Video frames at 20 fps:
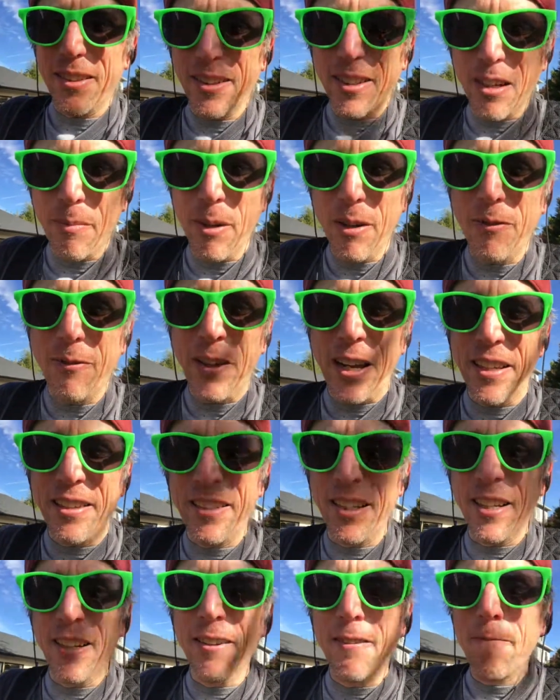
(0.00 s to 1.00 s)
going to be
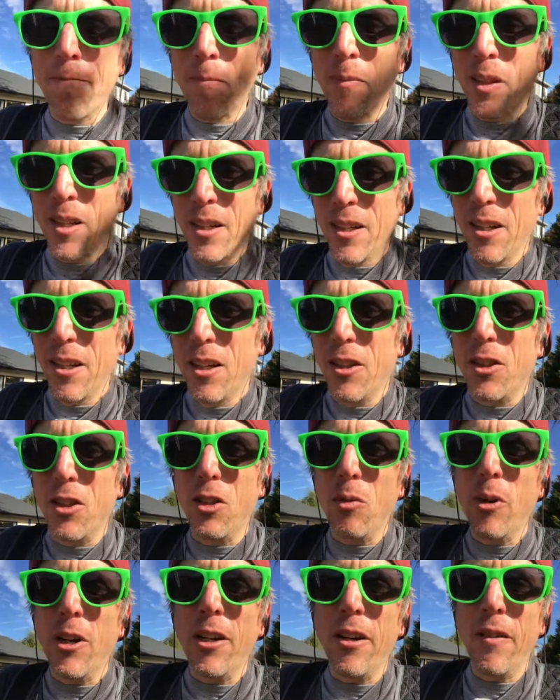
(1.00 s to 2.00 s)
facing
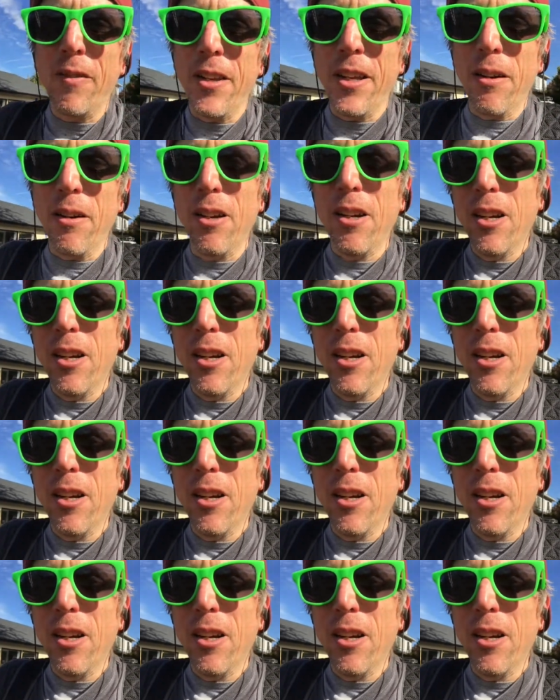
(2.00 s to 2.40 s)
the winner of the